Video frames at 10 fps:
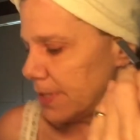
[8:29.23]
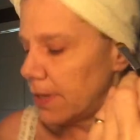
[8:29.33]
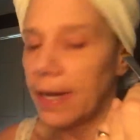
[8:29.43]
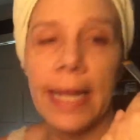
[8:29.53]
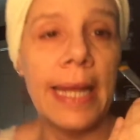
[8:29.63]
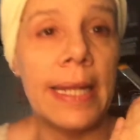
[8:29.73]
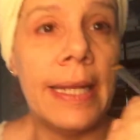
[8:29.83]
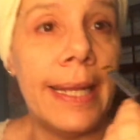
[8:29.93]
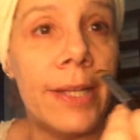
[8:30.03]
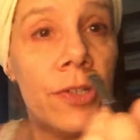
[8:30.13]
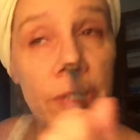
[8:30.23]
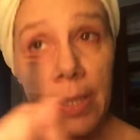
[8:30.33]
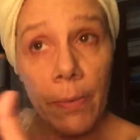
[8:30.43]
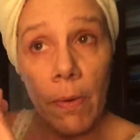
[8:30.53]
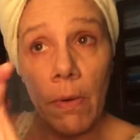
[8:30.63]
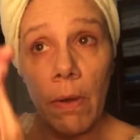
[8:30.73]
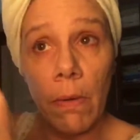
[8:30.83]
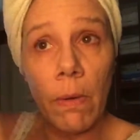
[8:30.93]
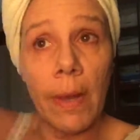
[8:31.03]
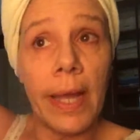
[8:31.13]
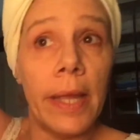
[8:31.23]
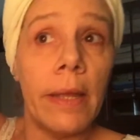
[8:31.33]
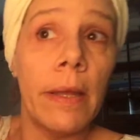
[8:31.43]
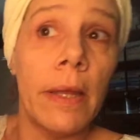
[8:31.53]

sorry, I got an itch and it won't go away.